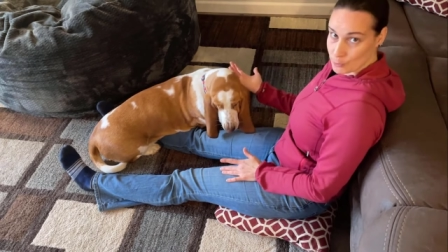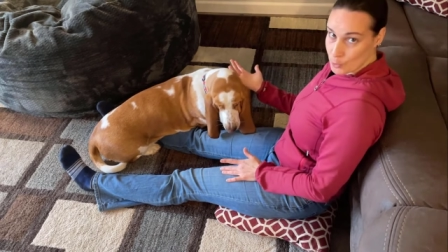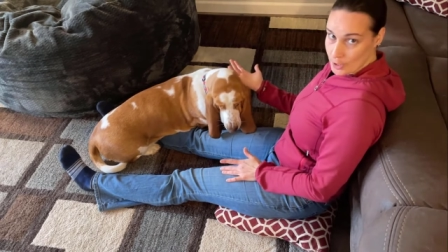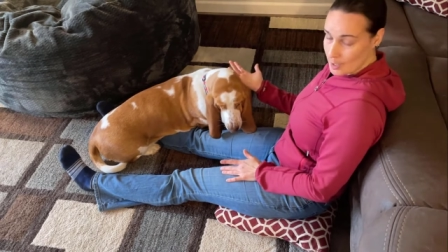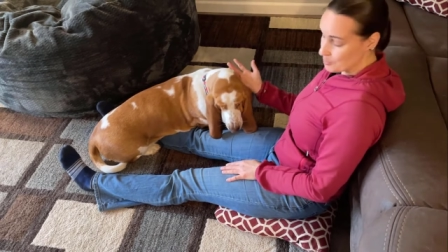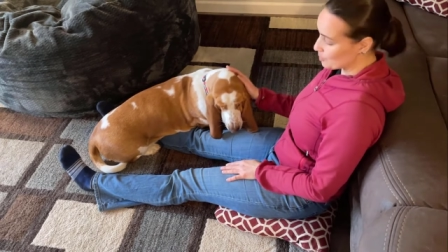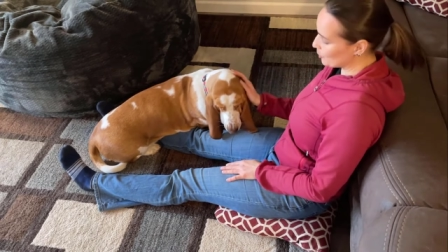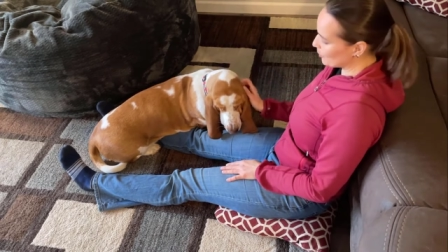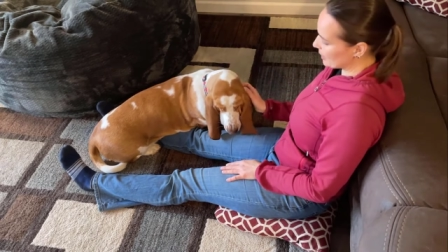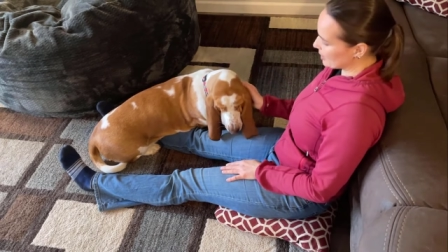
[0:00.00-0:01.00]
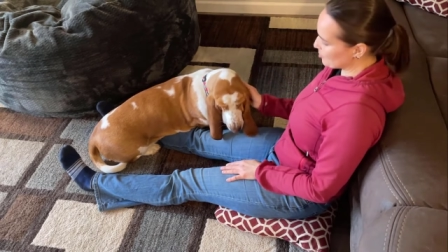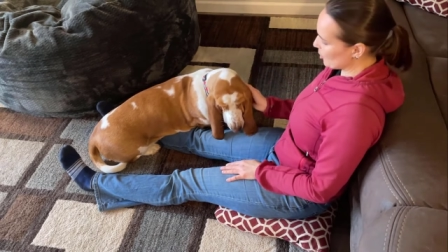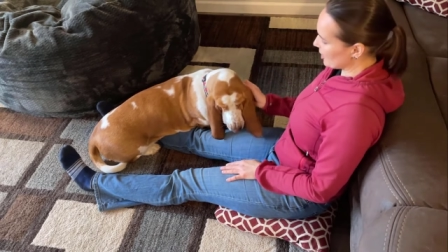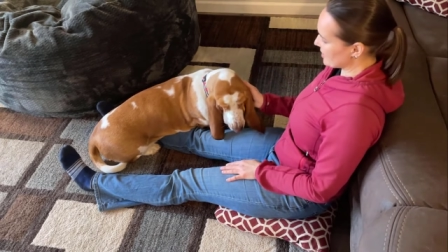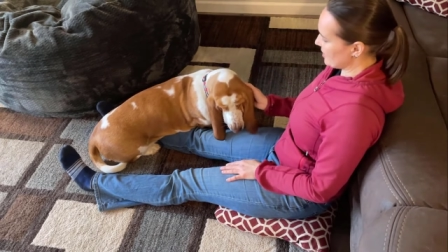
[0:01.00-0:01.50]
more comfortable with this
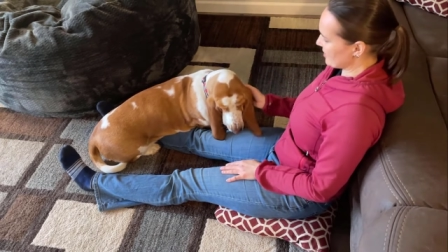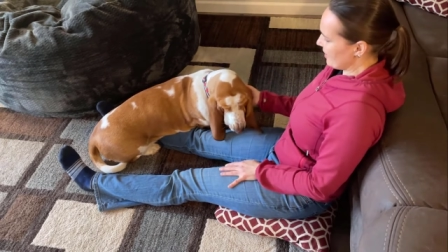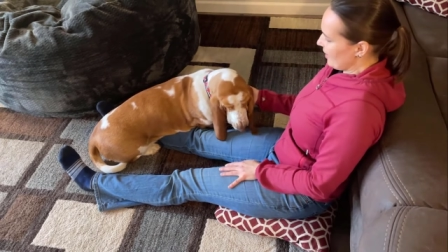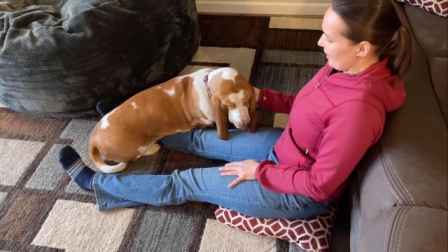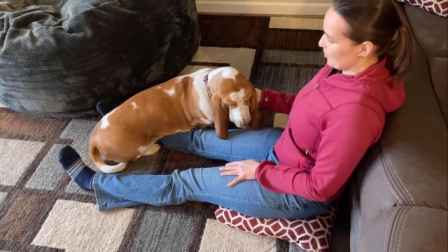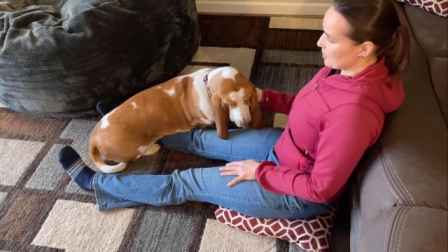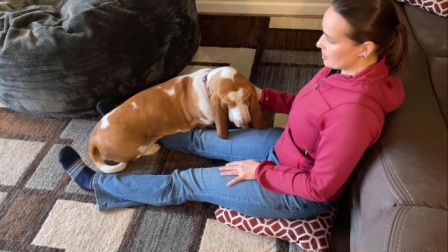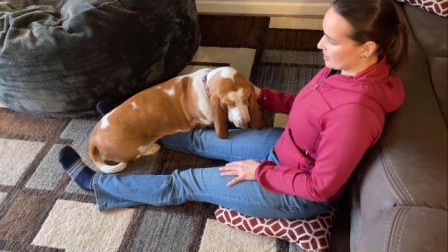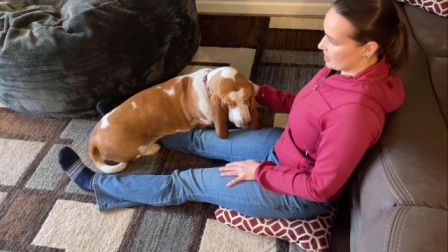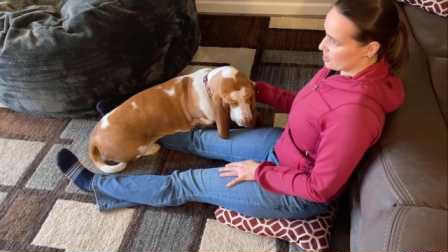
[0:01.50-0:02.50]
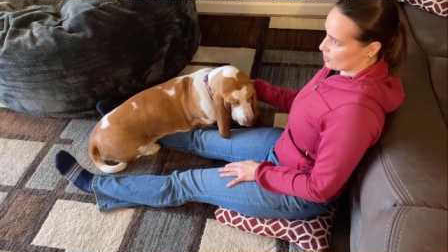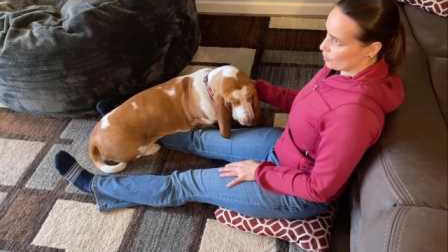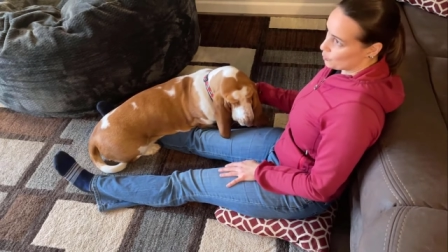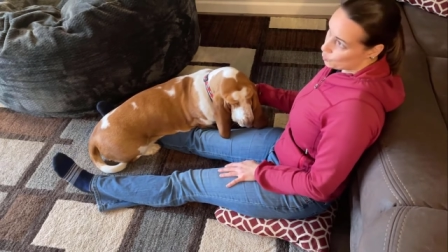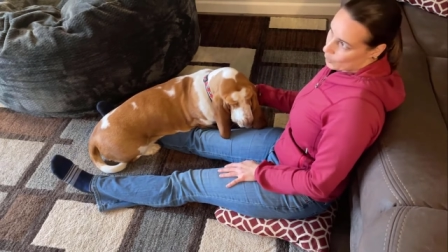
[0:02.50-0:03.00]
process, I'm just going to show
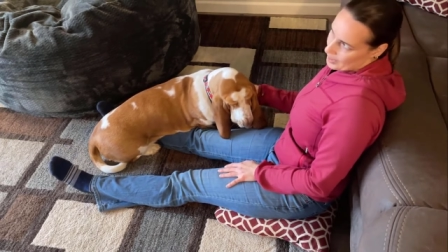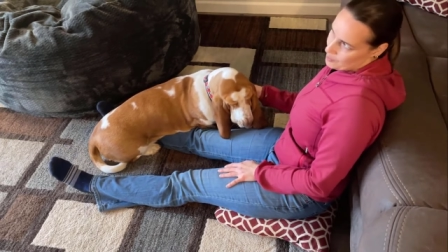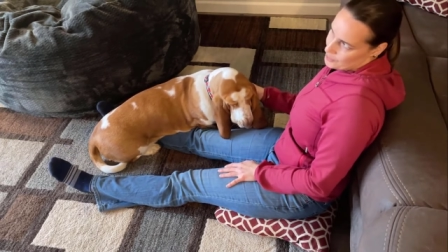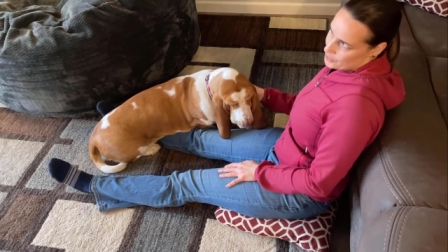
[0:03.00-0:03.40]
you what I'm